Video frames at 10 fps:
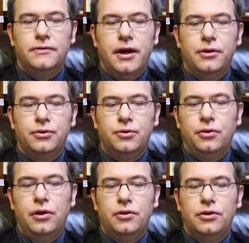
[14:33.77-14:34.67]
value through
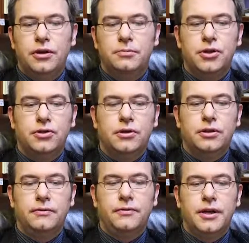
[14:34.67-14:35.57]
long-term and
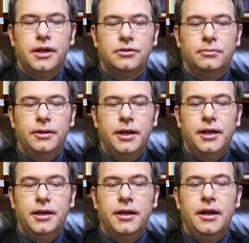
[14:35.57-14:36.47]
short-term financial planning